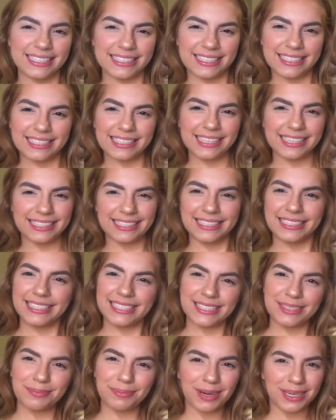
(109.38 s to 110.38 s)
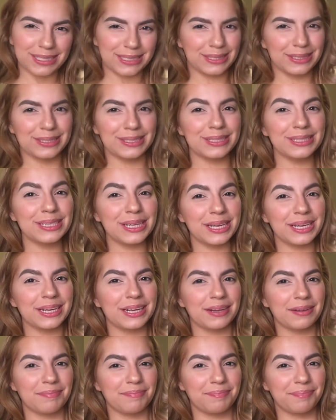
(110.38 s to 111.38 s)
isn't like this is surprising. This is like
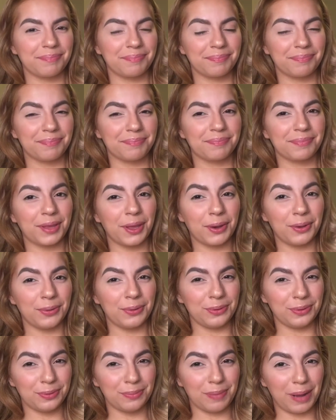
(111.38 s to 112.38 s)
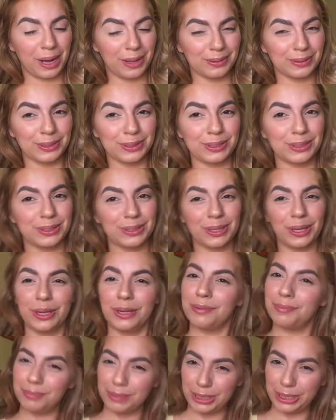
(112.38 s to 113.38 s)
a nude palette. And
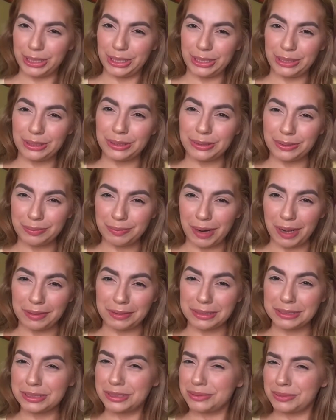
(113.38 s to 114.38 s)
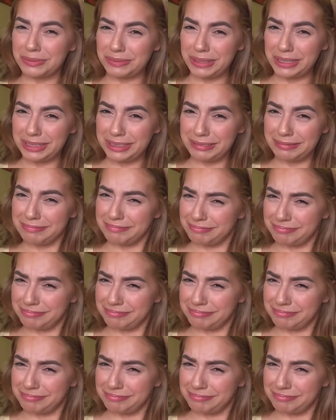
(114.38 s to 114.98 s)
like me, nude palettes, what?